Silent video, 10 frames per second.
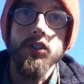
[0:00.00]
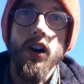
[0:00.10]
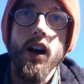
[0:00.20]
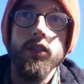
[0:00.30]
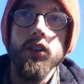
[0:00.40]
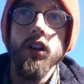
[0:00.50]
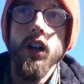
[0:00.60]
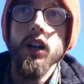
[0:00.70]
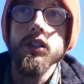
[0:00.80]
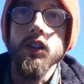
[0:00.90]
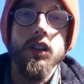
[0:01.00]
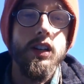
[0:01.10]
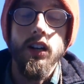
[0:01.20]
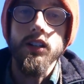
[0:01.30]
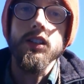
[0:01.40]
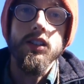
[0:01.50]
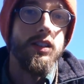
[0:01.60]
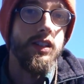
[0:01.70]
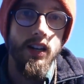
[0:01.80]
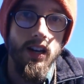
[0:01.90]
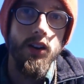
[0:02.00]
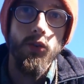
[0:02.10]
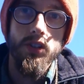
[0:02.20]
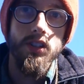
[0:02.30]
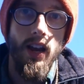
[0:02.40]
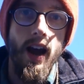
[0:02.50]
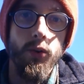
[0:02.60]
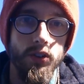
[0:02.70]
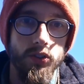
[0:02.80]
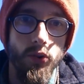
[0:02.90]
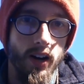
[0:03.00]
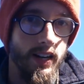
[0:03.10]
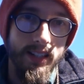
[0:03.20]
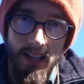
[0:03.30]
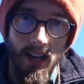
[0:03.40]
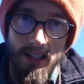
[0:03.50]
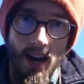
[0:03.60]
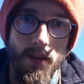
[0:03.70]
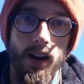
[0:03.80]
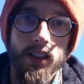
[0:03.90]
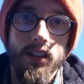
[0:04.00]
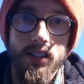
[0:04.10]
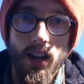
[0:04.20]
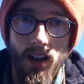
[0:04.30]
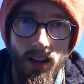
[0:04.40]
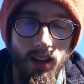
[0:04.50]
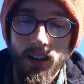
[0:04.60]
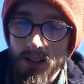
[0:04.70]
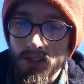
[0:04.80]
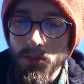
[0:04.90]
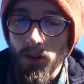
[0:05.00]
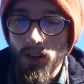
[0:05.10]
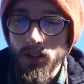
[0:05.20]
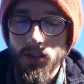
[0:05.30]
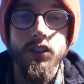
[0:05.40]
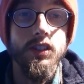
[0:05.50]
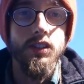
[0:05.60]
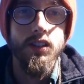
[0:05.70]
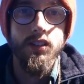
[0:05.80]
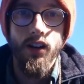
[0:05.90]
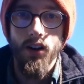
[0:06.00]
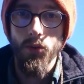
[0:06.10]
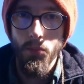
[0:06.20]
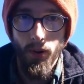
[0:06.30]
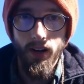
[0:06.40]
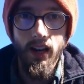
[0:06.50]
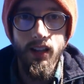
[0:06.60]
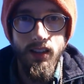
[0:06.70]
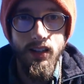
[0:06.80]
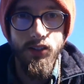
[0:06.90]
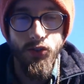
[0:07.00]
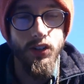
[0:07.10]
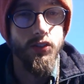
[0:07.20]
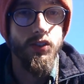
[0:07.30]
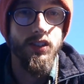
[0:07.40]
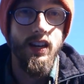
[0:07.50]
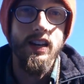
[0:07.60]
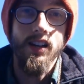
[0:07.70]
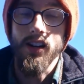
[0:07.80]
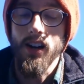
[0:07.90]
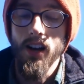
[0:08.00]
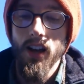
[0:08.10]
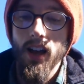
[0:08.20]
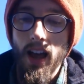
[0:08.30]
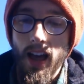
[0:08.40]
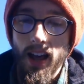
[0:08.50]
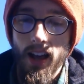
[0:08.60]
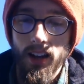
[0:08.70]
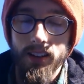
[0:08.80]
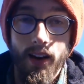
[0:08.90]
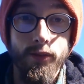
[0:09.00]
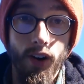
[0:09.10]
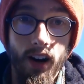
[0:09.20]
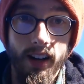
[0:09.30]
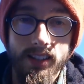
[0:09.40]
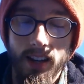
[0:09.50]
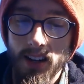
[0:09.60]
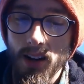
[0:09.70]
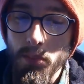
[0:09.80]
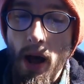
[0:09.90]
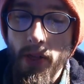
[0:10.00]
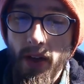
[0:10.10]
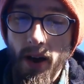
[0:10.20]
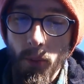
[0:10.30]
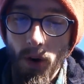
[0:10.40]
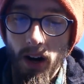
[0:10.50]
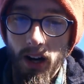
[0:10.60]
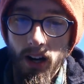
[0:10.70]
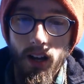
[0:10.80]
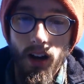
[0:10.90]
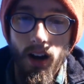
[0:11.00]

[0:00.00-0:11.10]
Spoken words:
to travel to the nearest city, which is hours away, taking time out of their day, consuming resources, etc. We're bringing these resources here, and I'm very excited about that work.